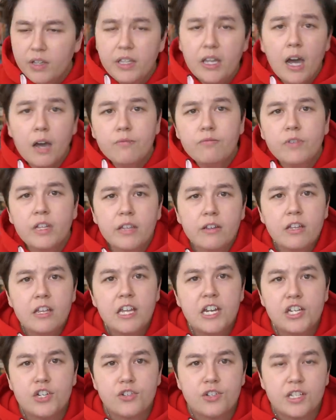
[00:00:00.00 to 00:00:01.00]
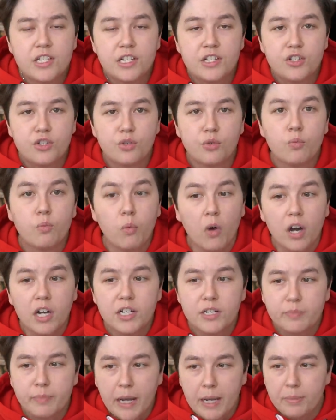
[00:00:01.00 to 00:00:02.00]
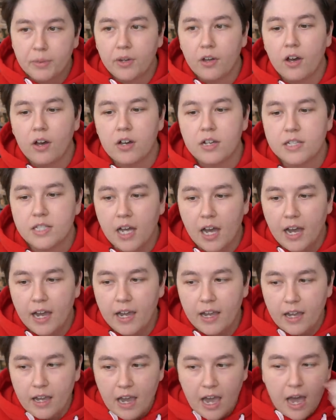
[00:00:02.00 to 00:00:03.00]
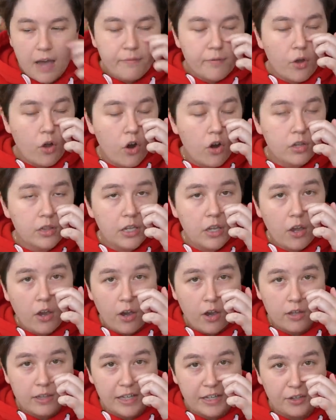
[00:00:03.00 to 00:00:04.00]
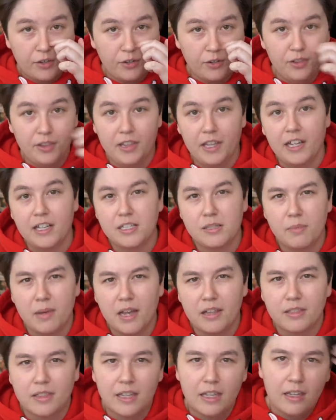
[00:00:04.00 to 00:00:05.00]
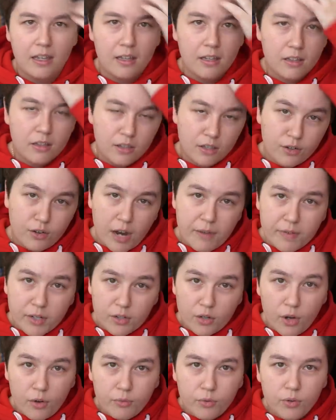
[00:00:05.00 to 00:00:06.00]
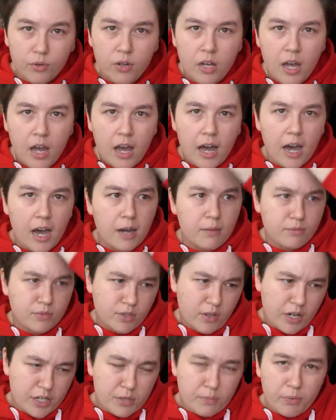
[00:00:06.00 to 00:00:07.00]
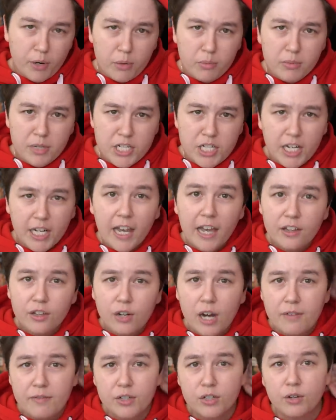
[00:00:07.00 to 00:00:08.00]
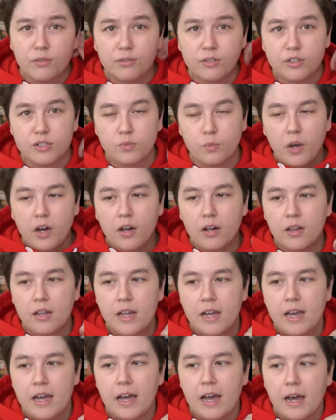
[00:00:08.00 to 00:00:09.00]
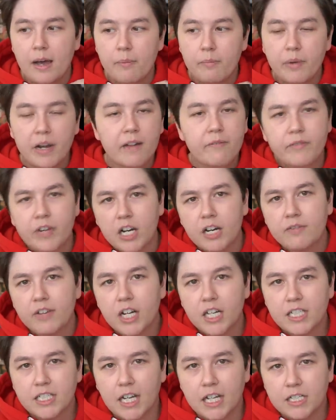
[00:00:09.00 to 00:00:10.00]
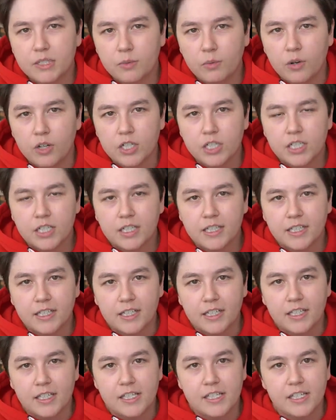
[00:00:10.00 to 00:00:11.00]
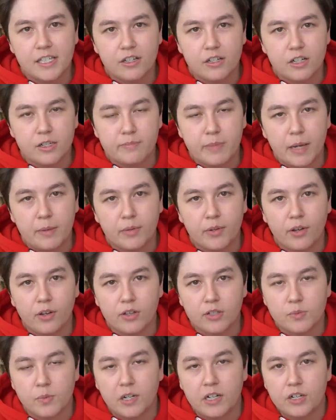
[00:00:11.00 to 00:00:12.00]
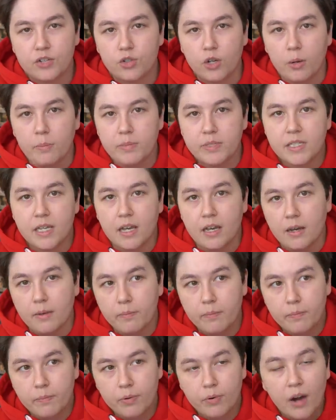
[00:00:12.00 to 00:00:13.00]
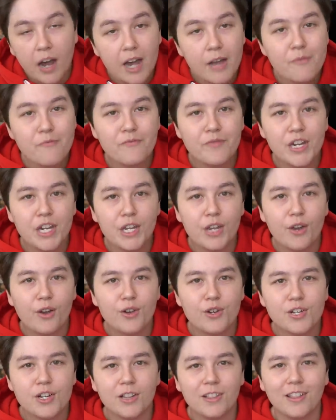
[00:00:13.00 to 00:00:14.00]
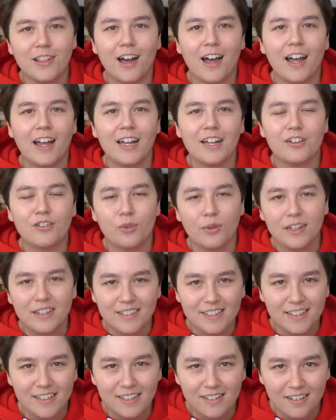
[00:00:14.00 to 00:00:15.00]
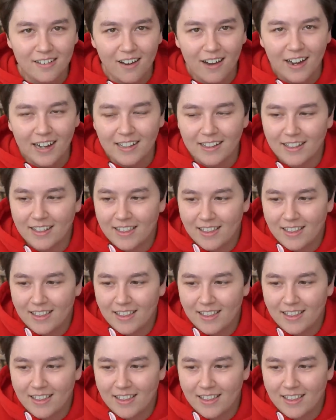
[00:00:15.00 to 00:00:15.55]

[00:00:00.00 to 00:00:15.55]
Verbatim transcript: Yeah, I'm really interested to watch Paper Girls. I have only heard like good things about the, the graphic novel, um, so I should probably check out the graphic novel as well. Uh, but I'm very, very excited to watch the, the series Paper Girls when it drops. Uh, Prime Video July twenty-ninth.